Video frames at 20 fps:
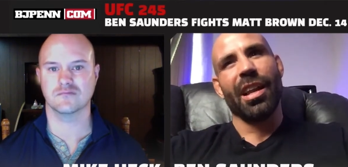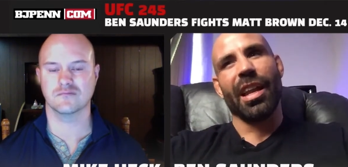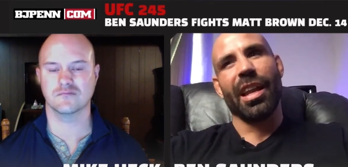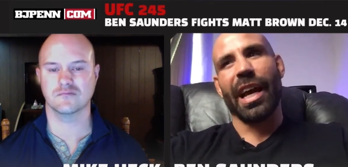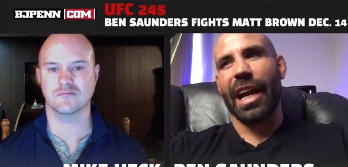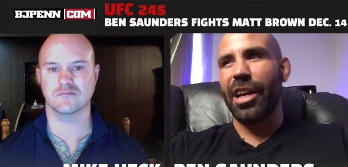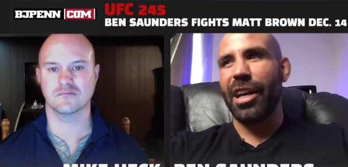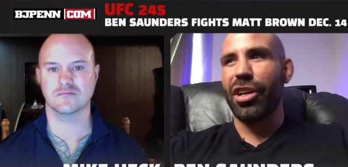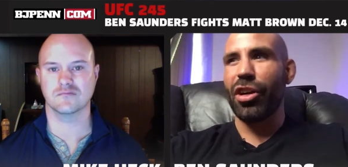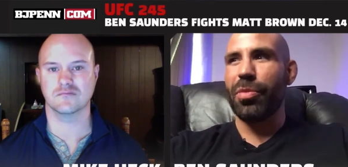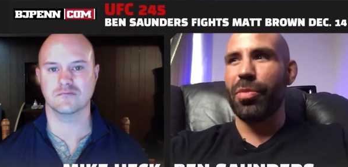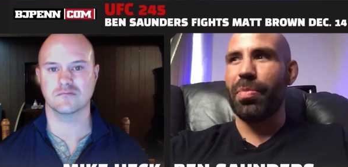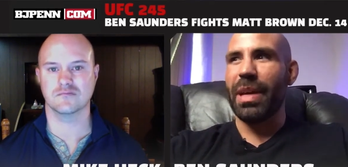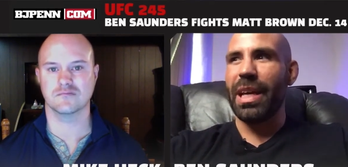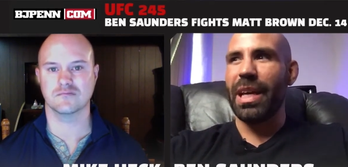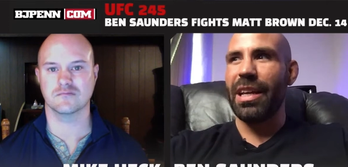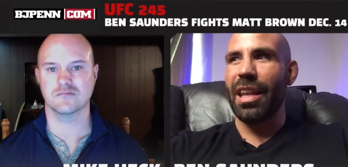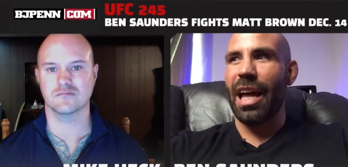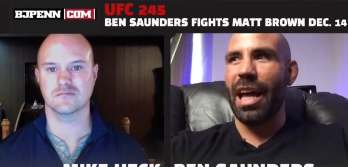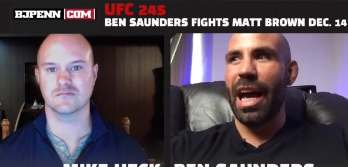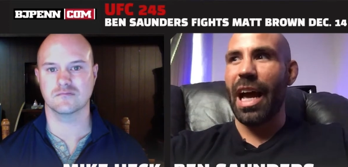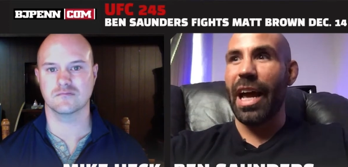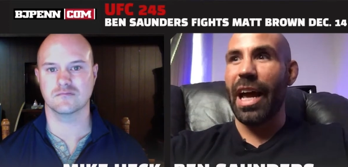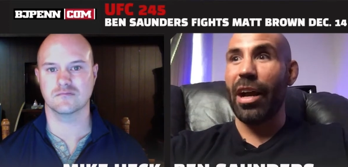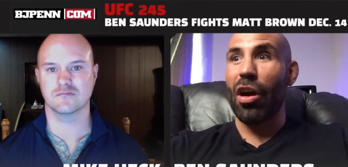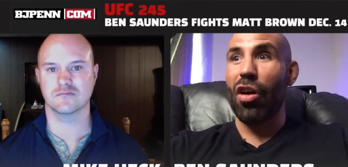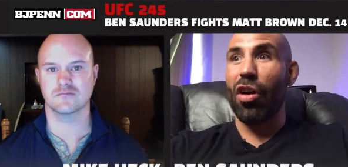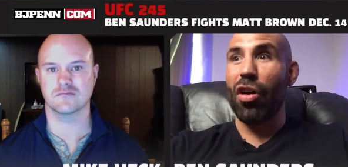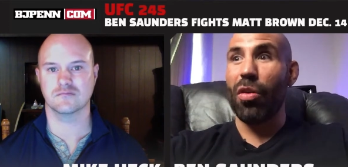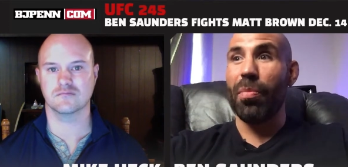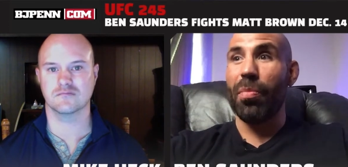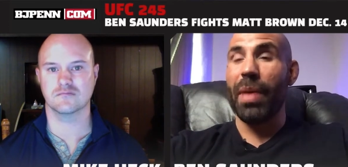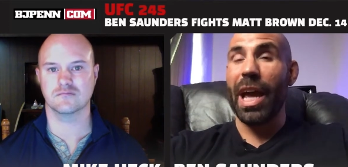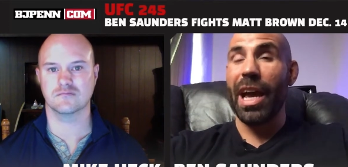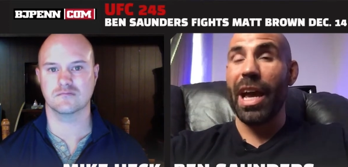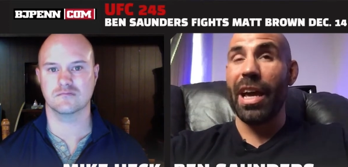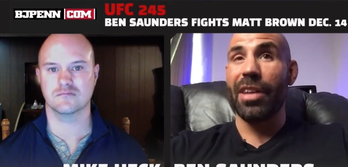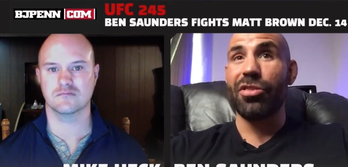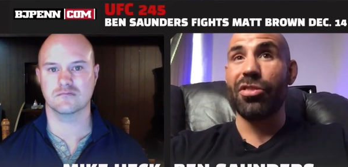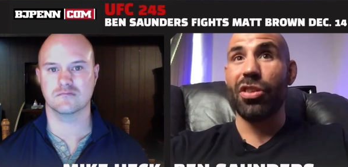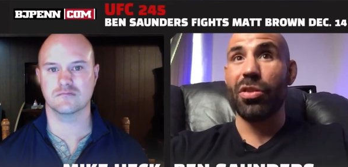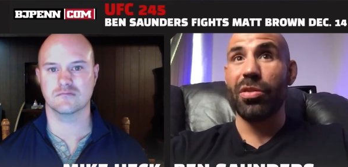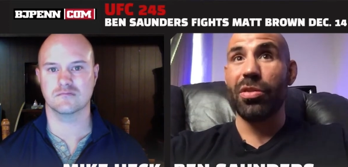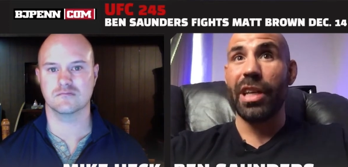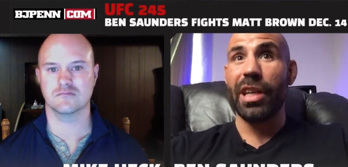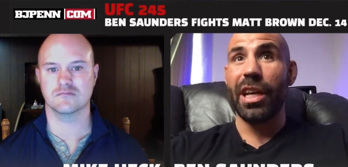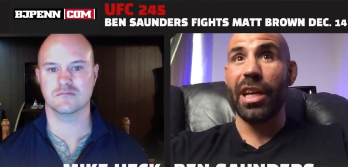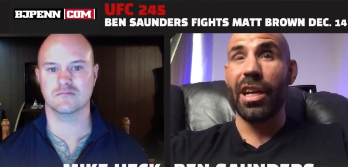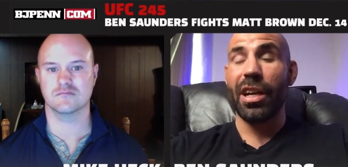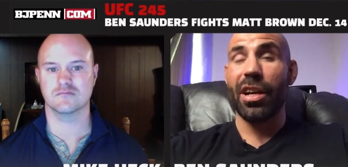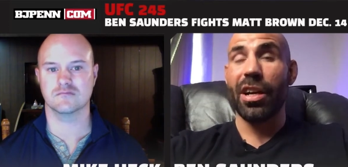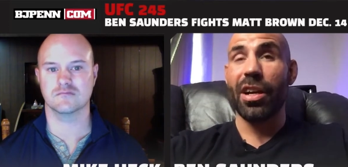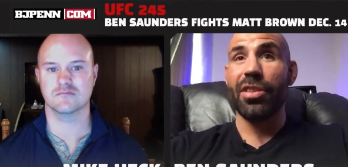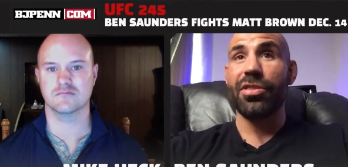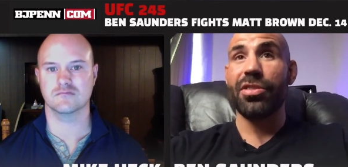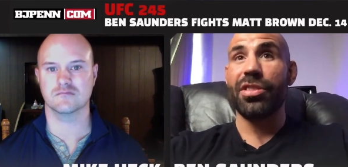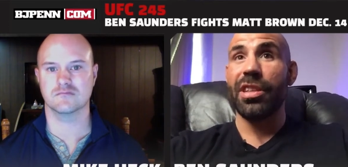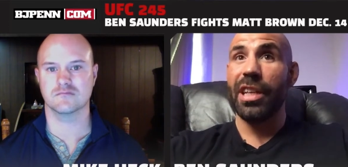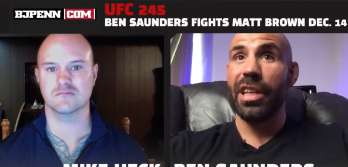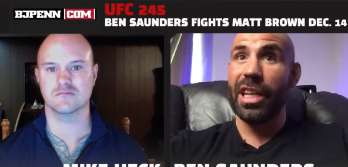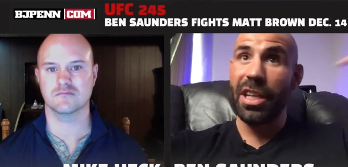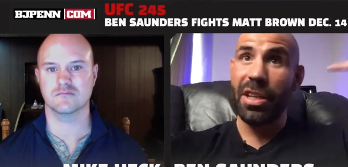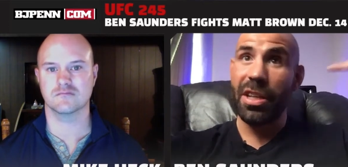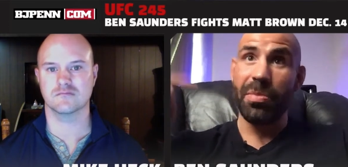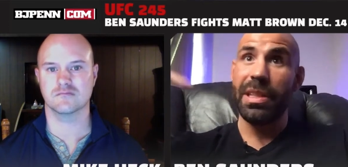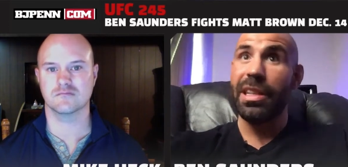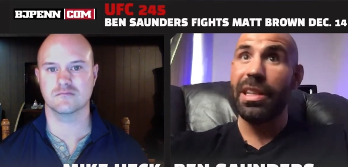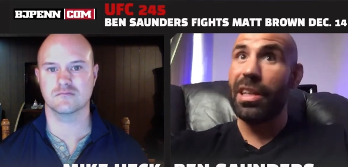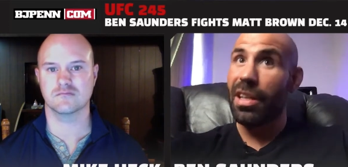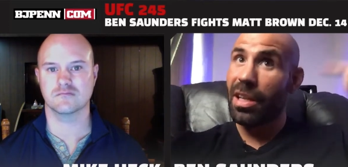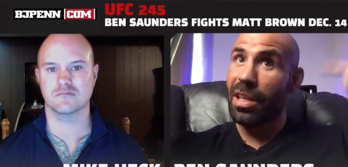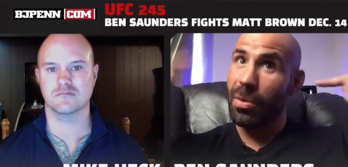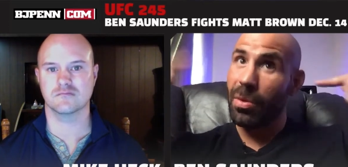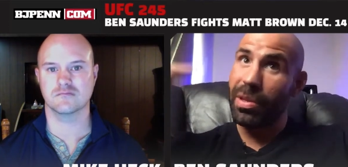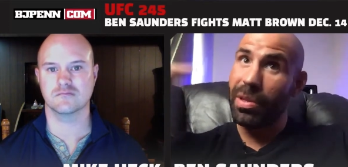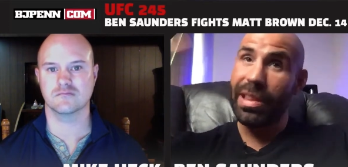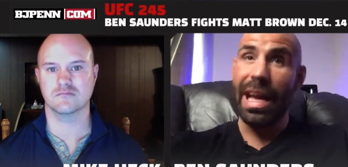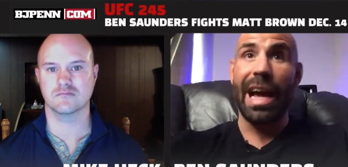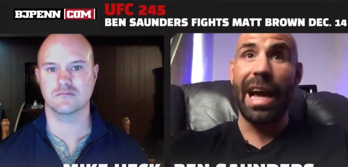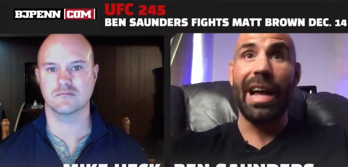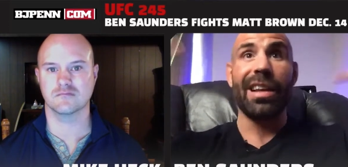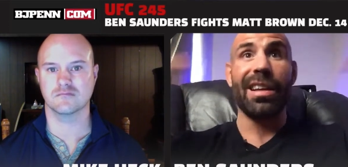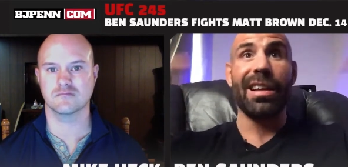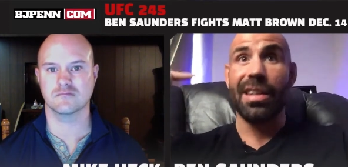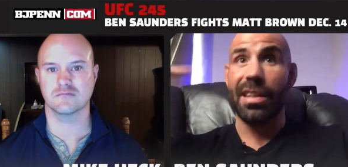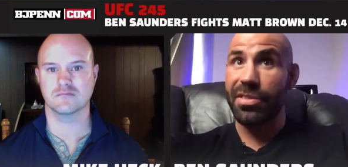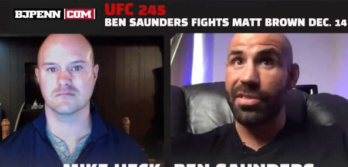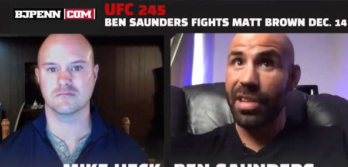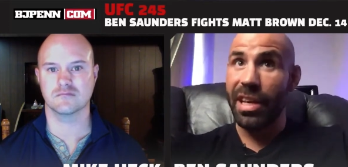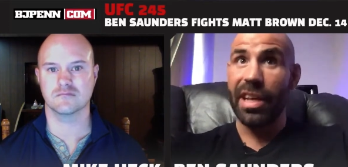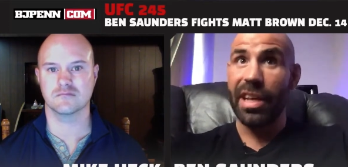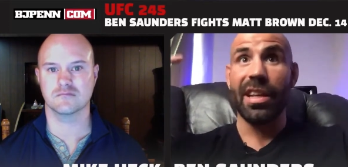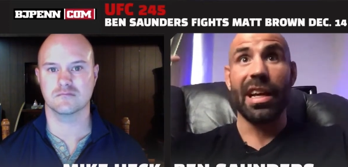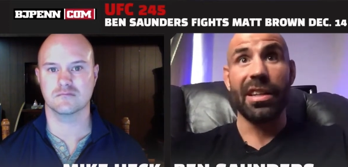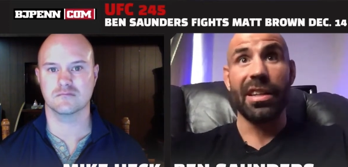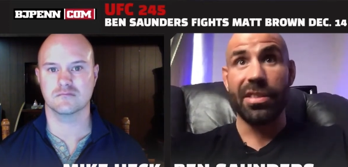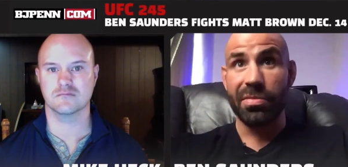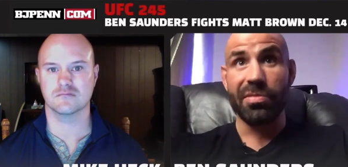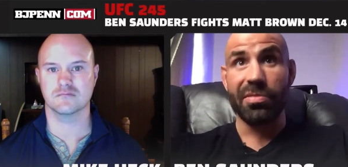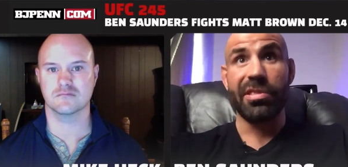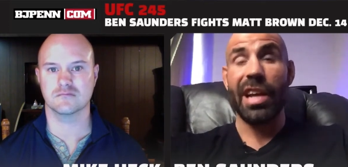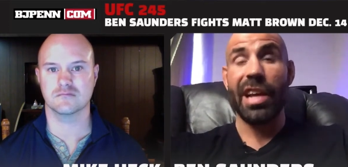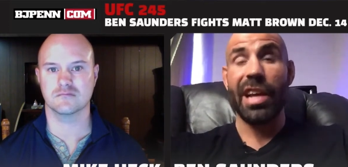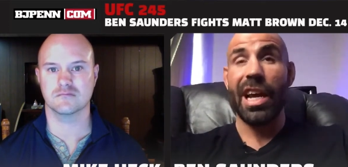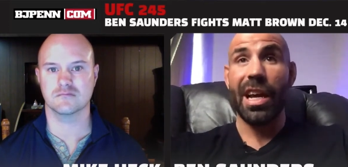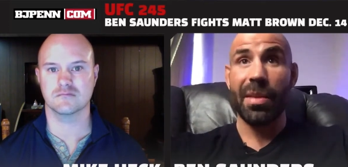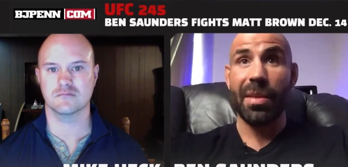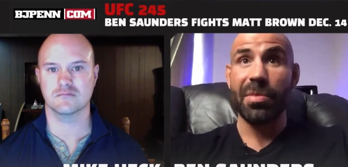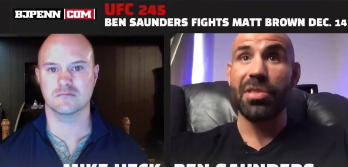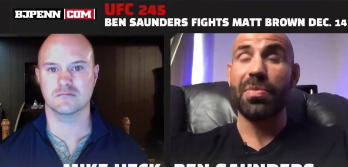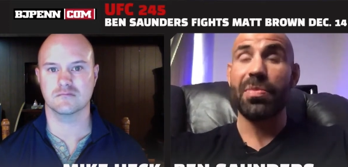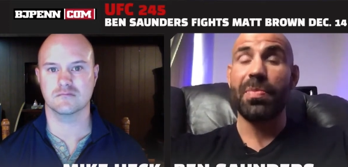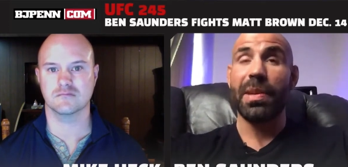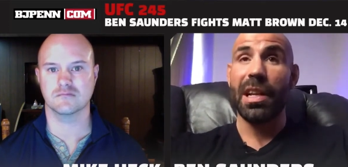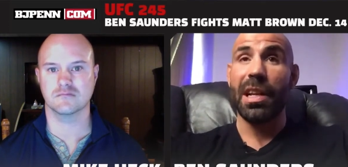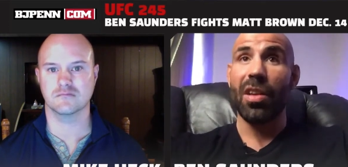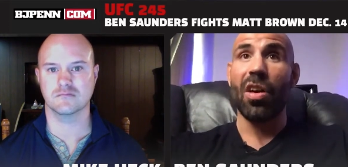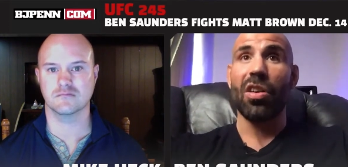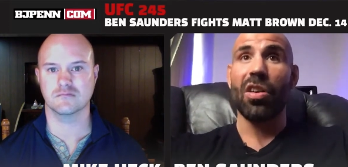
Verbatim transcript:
Speaker 1: Like, it could be like, oh, man, two years, he could be dealing with that in his head. Like, damn, it's been a